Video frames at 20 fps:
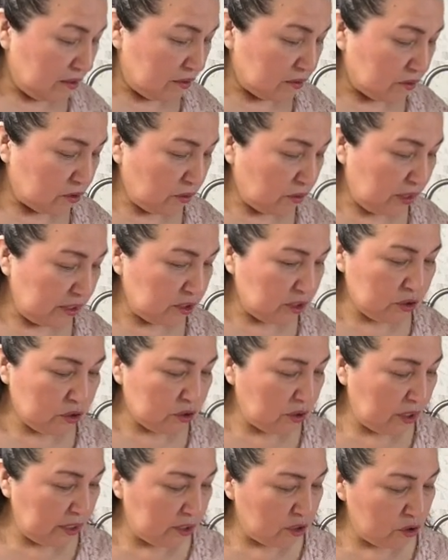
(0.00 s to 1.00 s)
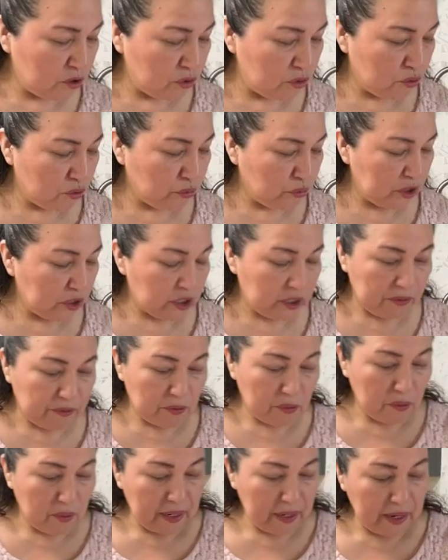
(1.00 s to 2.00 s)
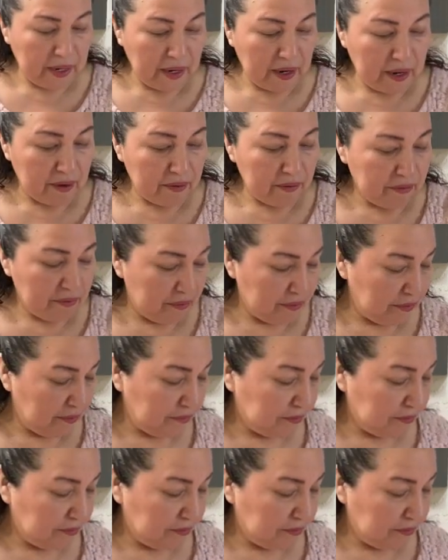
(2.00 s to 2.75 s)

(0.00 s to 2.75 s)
So I just use whichever one I have.